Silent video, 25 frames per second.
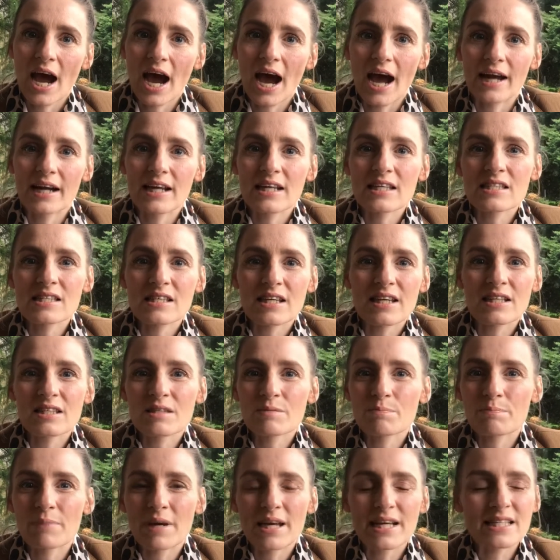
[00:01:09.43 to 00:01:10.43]
and it's
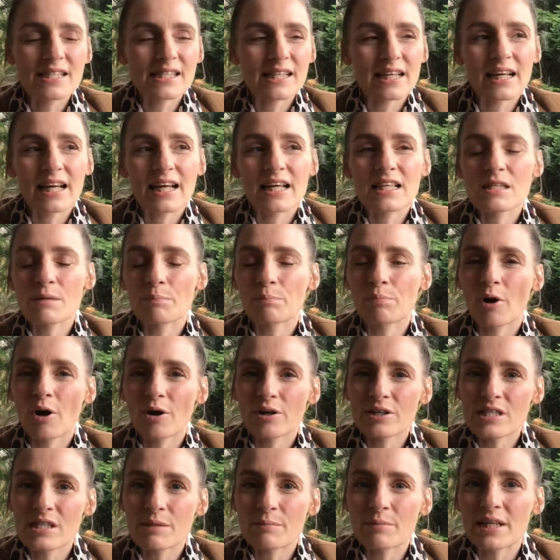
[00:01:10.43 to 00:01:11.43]
basically it's
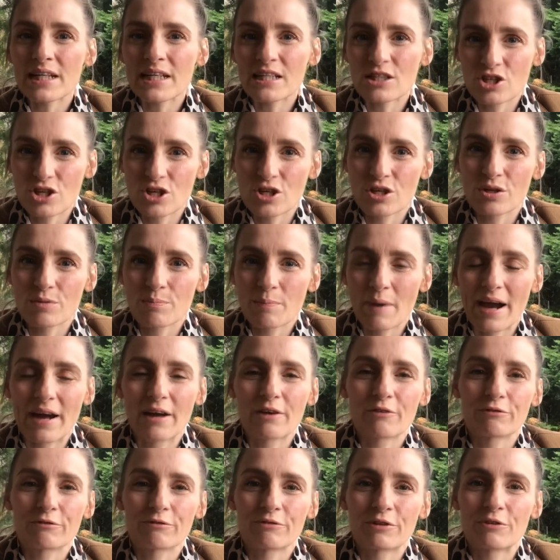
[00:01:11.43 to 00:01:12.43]
approximately
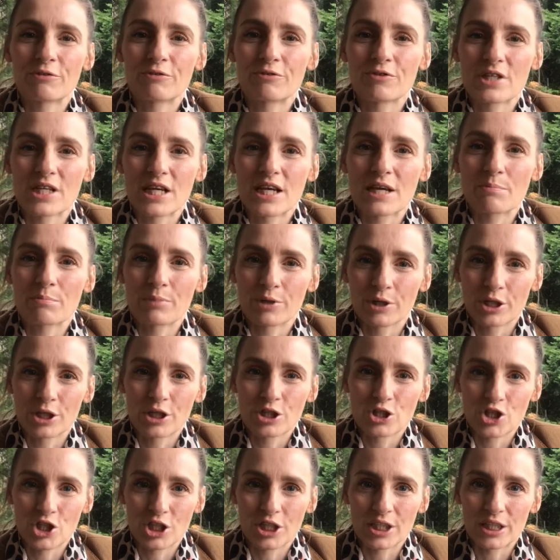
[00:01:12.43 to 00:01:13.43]
£2.50 per
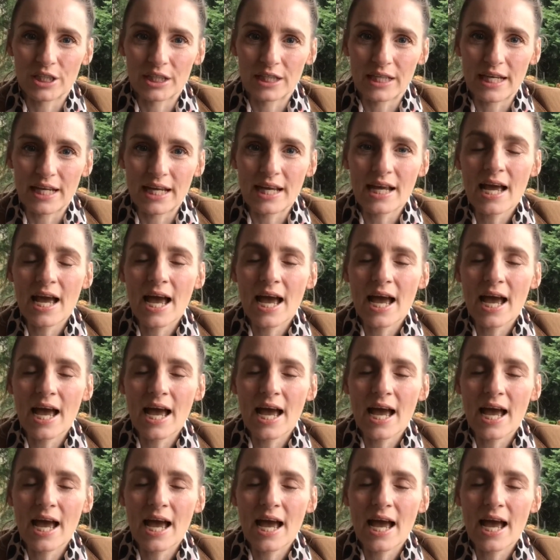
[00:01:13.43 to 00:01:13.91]
journey